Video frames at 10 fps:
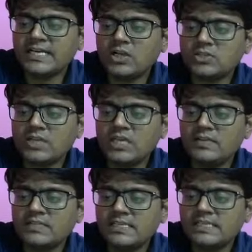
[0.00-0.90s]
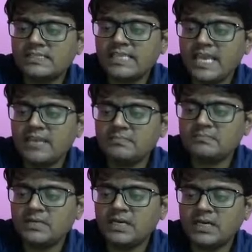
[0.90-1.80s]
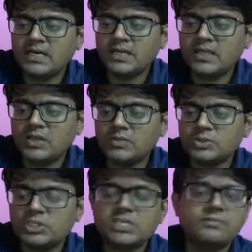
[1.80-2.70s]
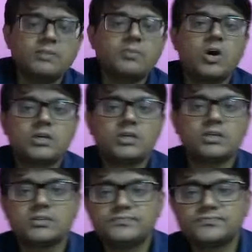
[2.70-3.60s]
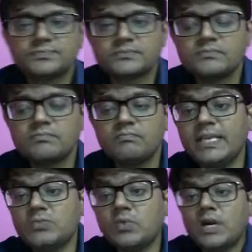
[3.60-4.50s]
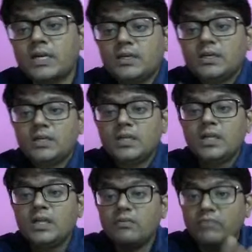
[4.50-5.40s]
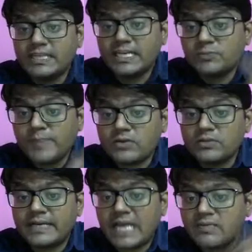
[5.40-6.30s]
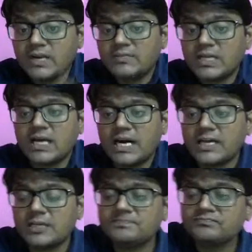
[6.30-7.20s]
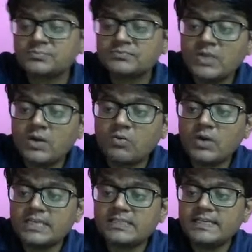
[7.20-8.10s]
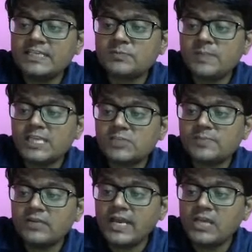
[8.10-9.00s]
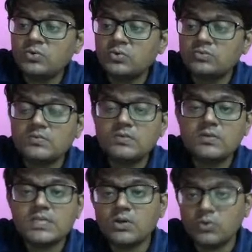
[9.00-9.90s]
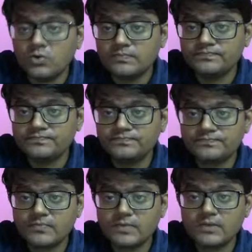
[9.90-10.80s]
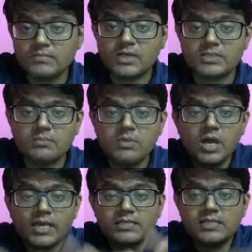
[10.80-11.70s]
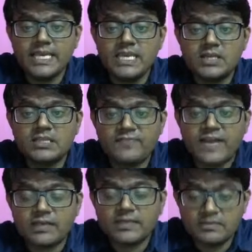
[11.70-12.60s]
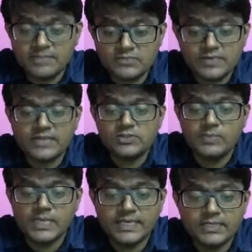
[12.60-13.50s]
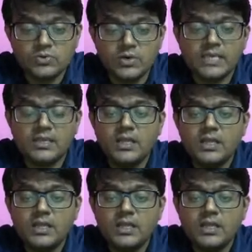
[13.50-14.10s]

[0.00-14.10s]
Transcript: also, he will see the same position of the block. Means what? With respect to the driver of the car, what is the displacement value? 0. Because the block is lying on the flat car, means we are assuming it is going